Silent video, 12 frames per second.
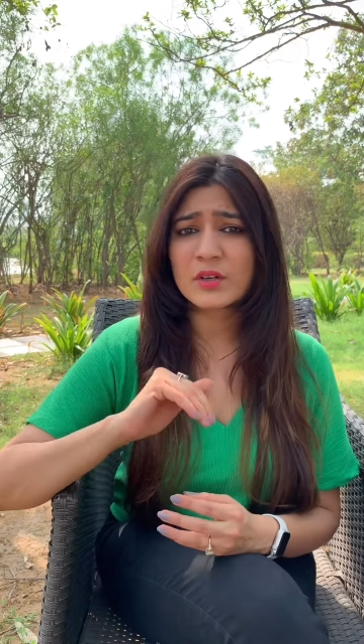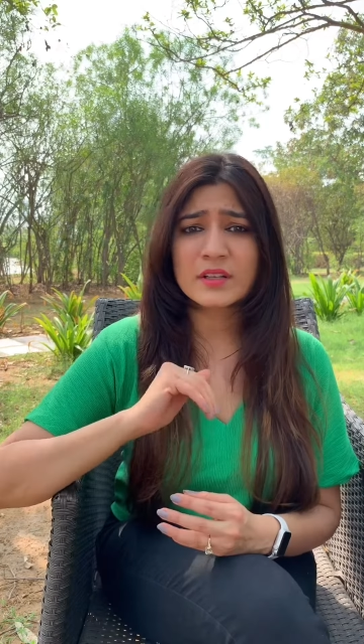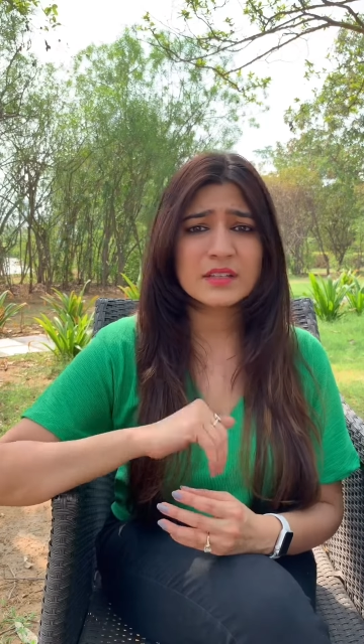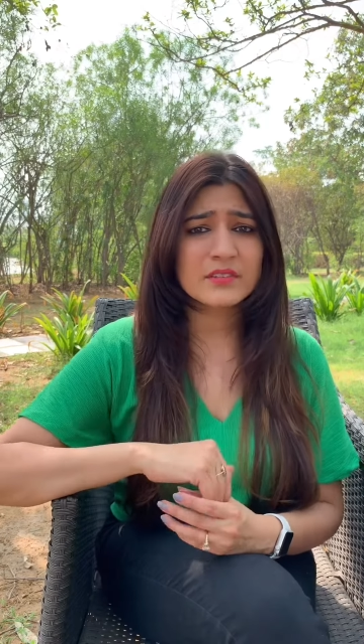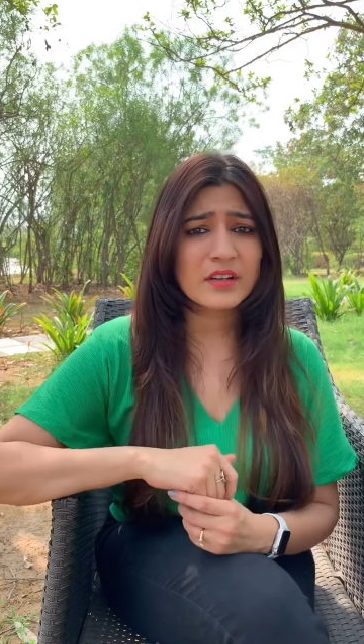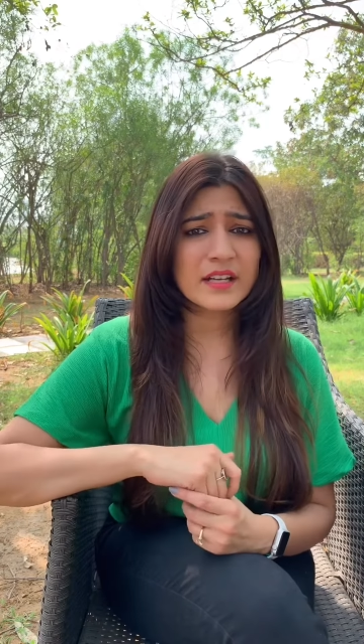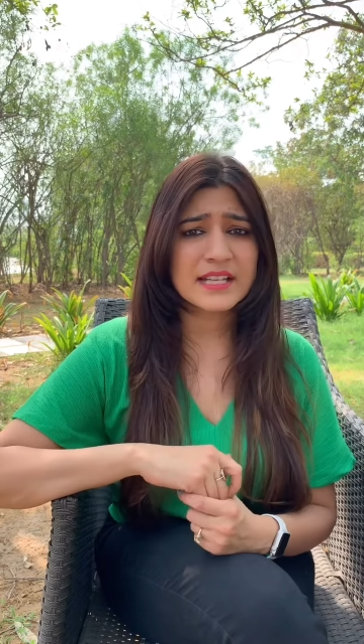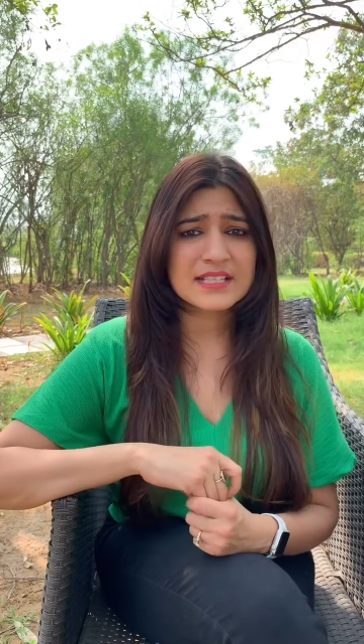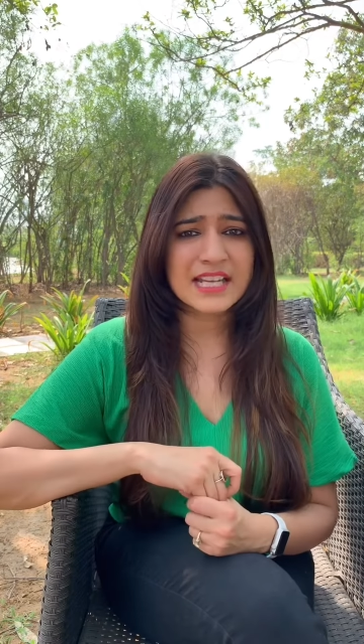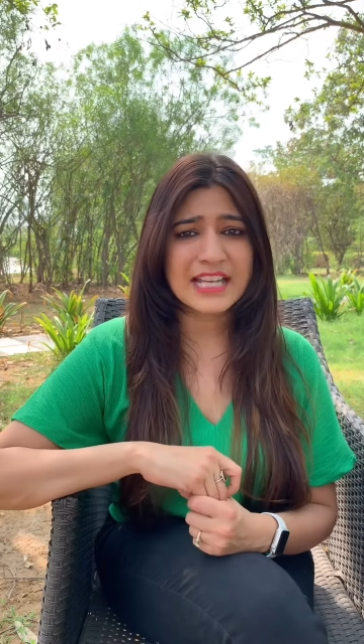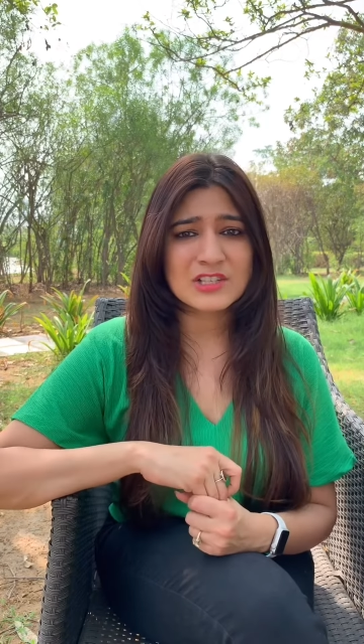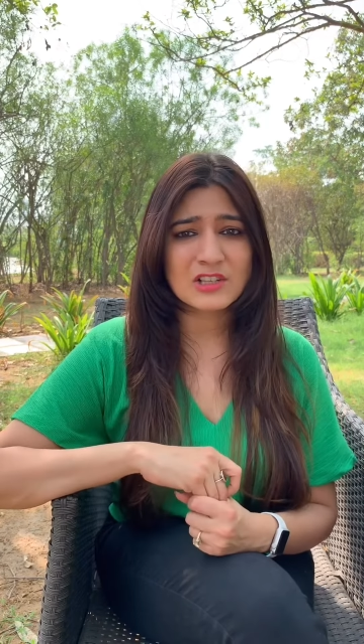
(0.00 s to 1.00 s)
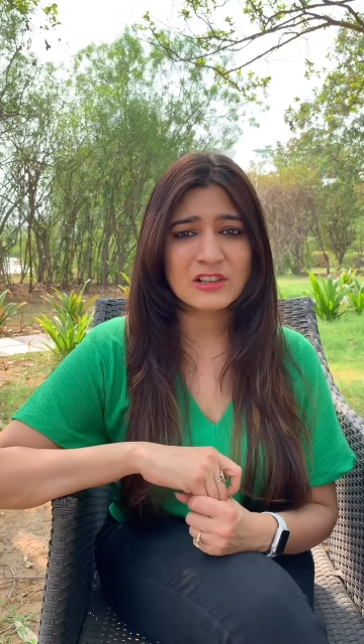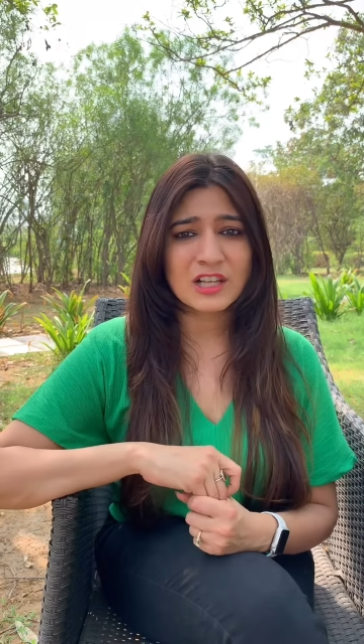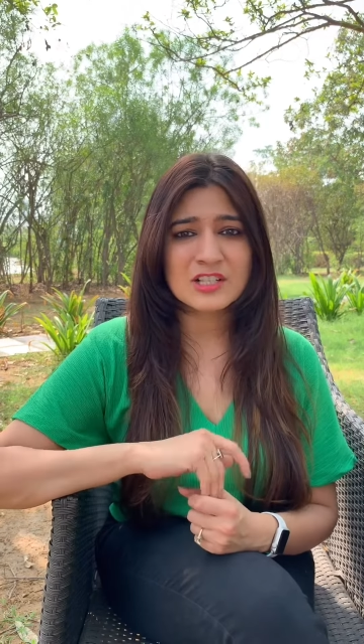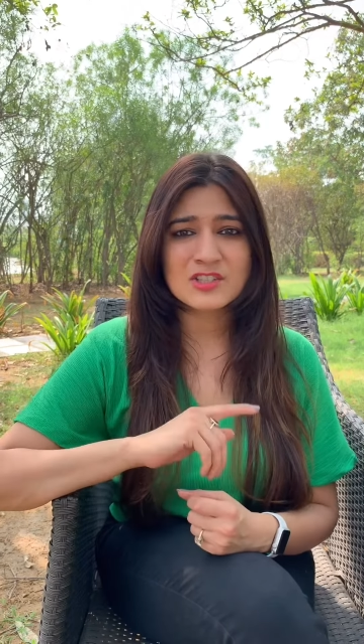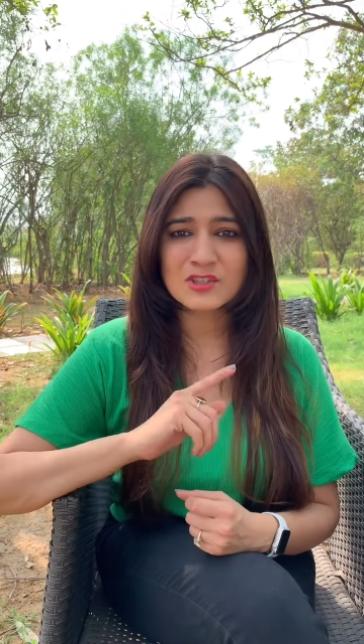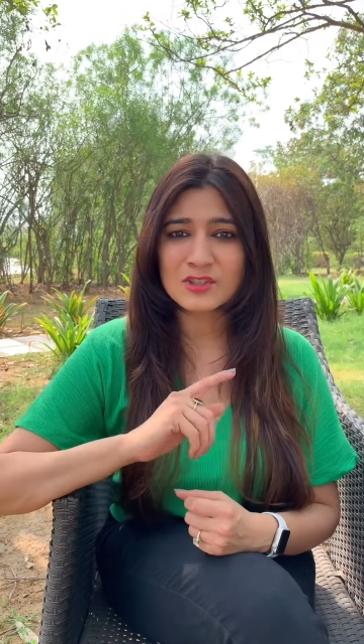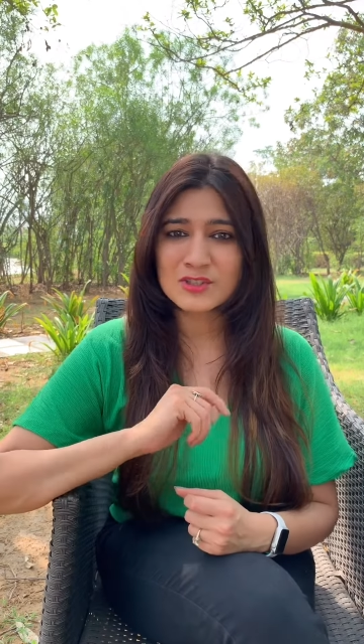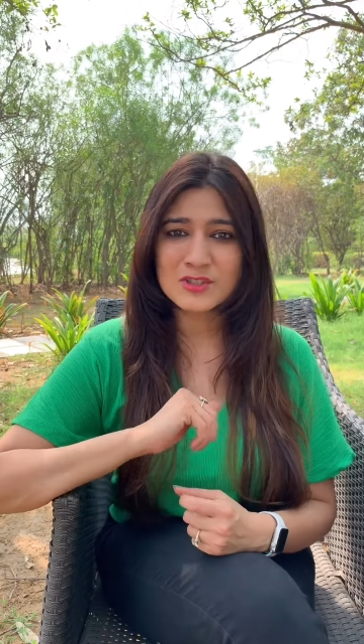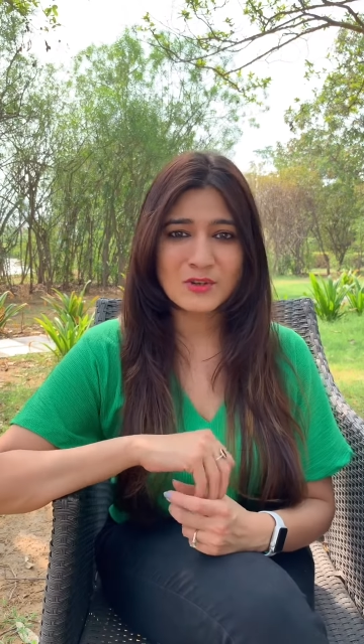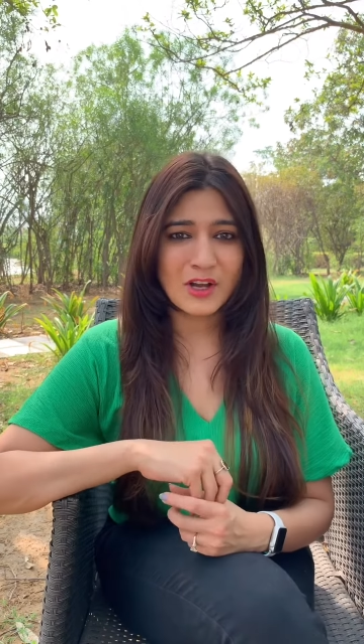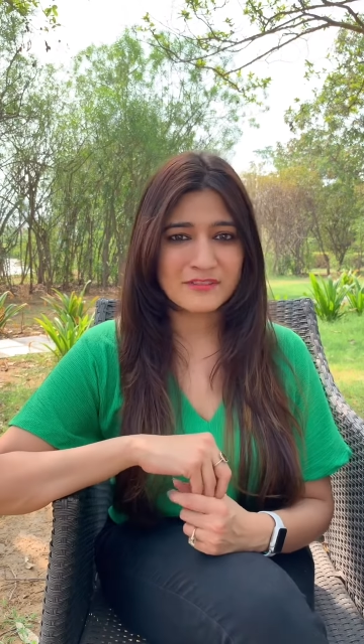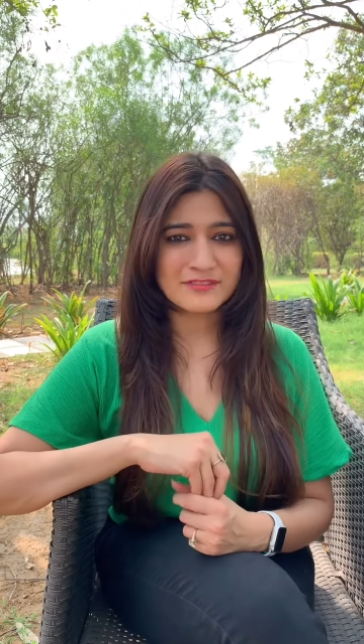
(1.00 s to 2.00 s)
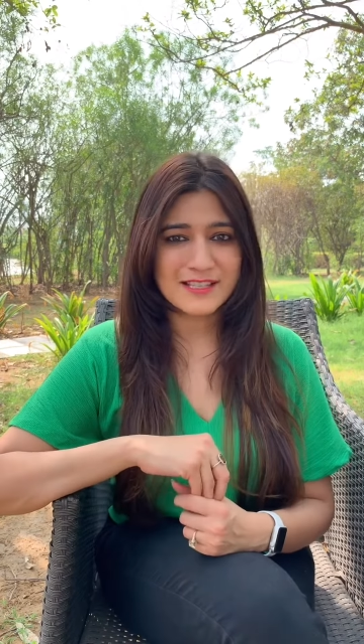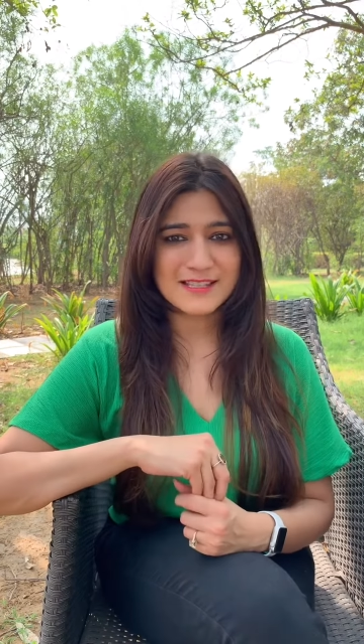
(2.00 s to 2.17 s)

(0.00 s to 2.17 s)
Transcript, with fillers: on the run at 8 o'clock to go to office.